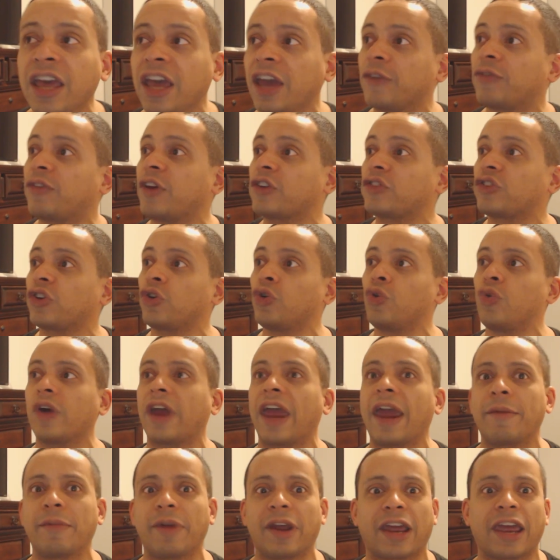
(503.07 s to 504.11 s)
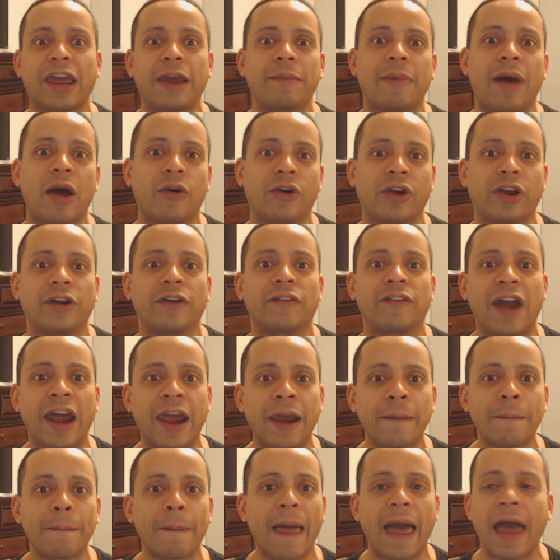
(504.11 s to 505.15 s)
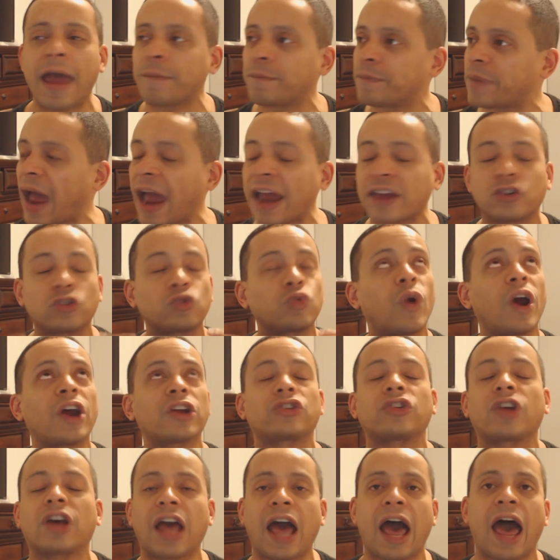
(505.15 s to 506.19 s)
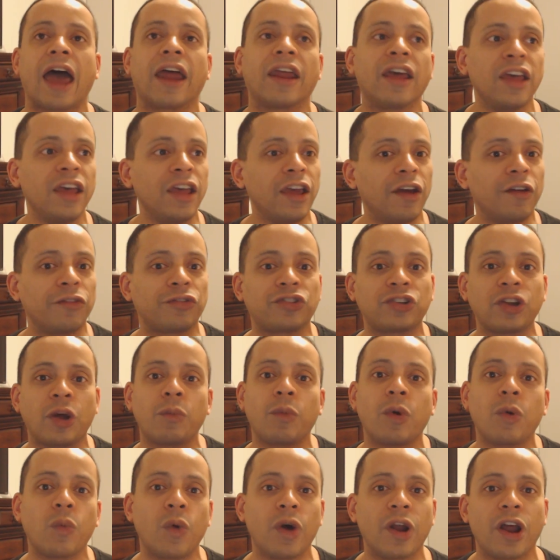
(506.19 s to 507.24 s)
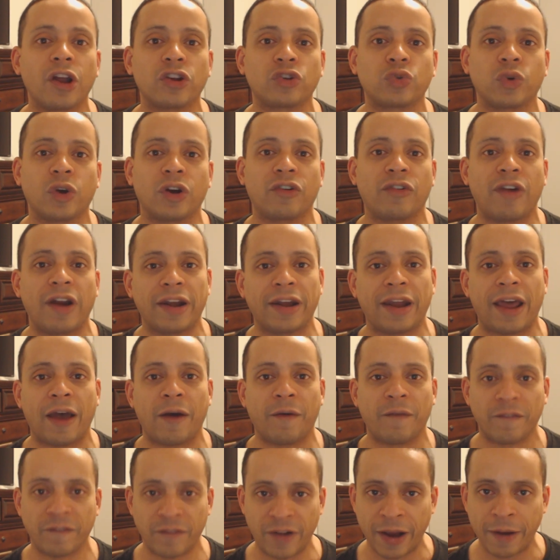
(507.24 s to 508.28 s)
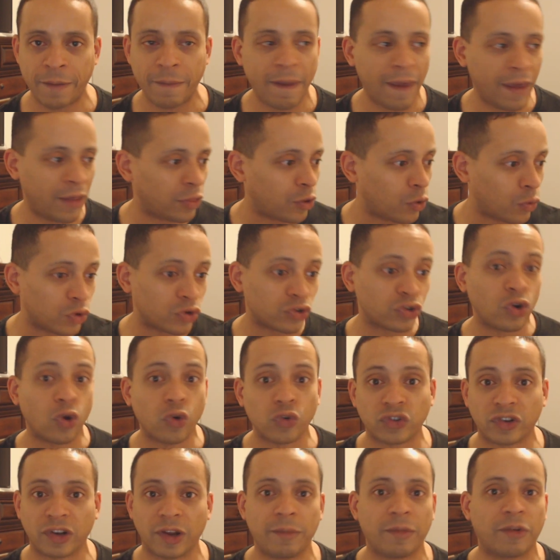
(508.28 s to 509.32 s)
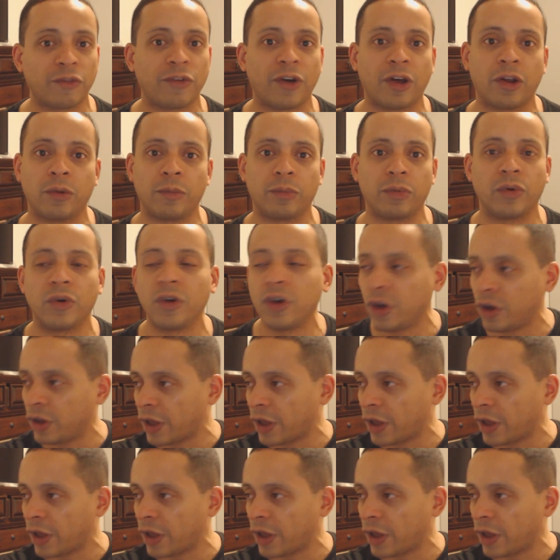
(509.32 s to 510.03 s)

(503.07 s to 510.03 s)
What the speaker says: If there's a new gamer that came out here, right? I swear to God, if someone went on Twitter right now, right? And there was no Slim available.